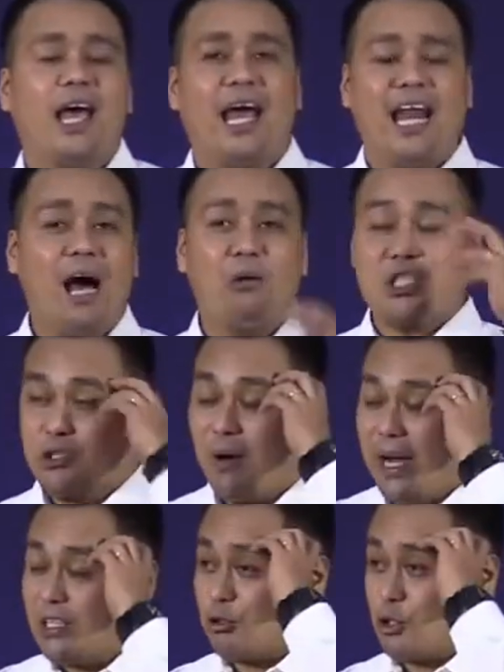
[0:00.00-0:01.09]
And I was
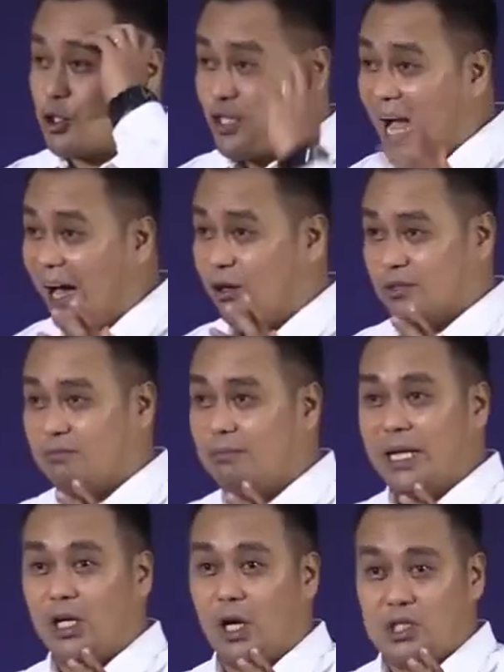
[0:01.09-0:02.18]
trying to shout
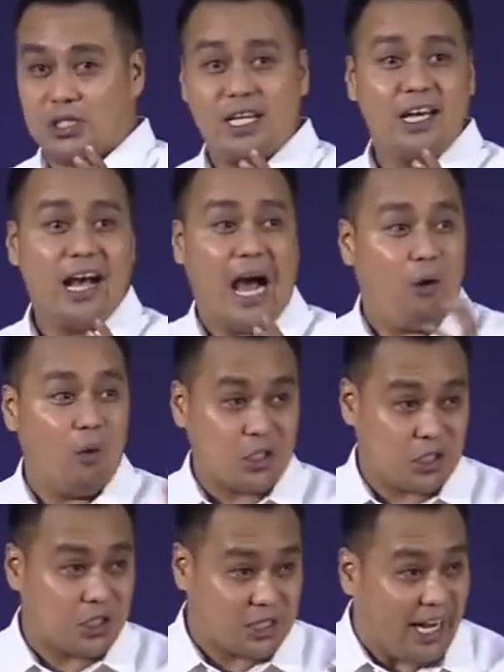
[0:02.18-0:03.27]
because I was
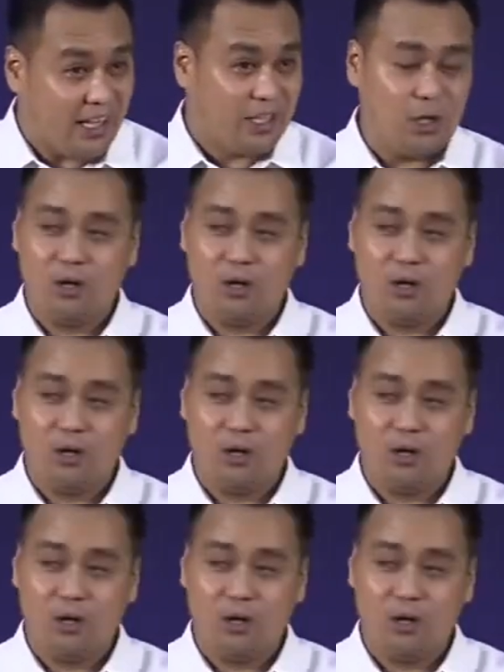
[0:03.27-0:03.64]
scared